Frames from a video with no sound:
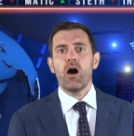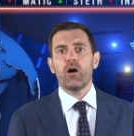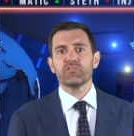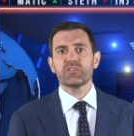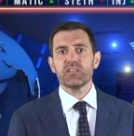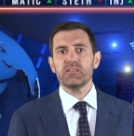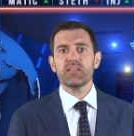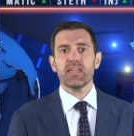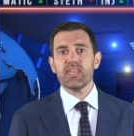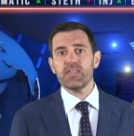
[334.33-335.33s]
on
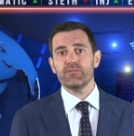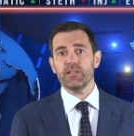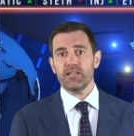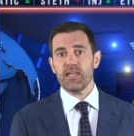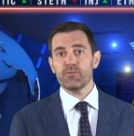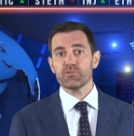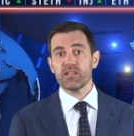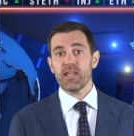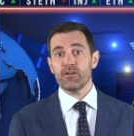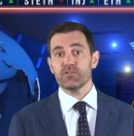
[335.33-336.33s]
Sunday evening it was
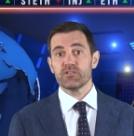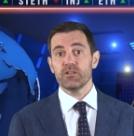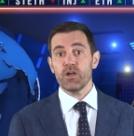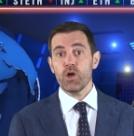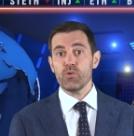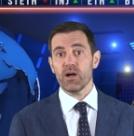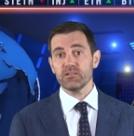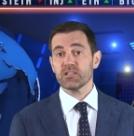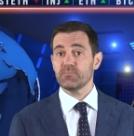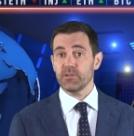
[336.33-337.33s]
announced that who
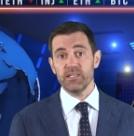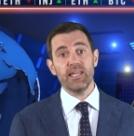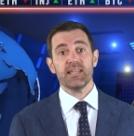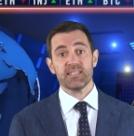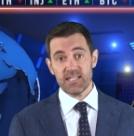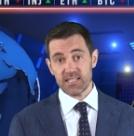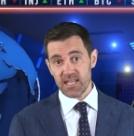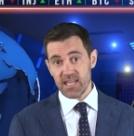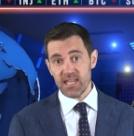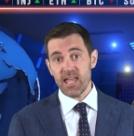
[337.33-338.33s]
else but the S E
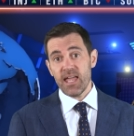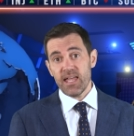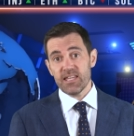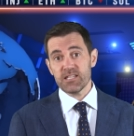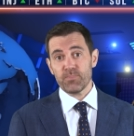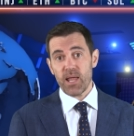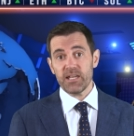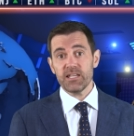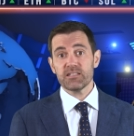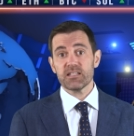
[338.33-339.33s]
C is
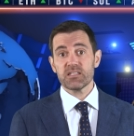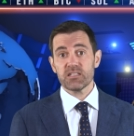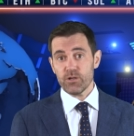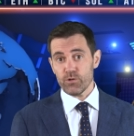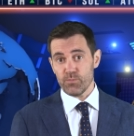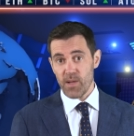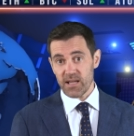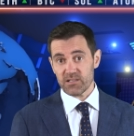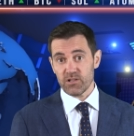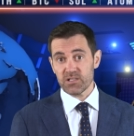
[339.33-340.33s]
planning to sue
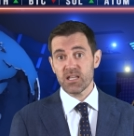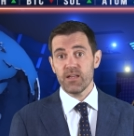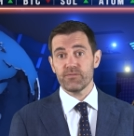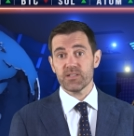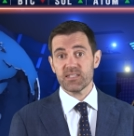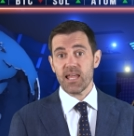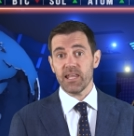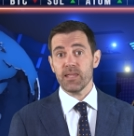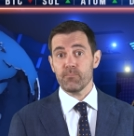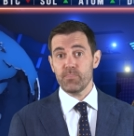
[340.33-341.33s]
Paxos for
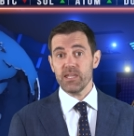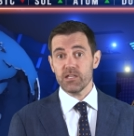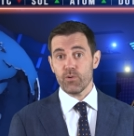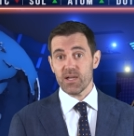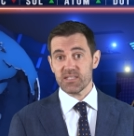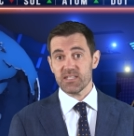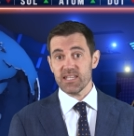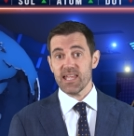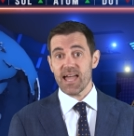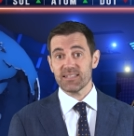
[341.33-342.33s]
selling B U S
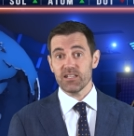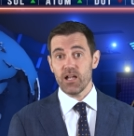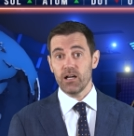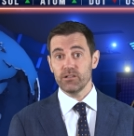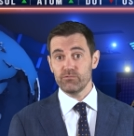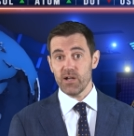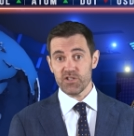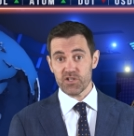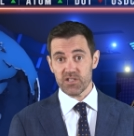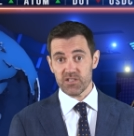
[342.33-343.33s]
D as an
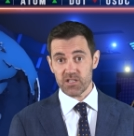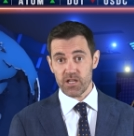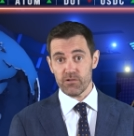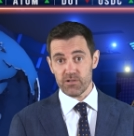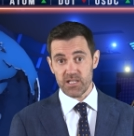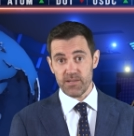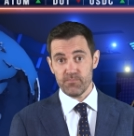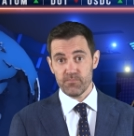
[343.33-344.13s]
unregistered security.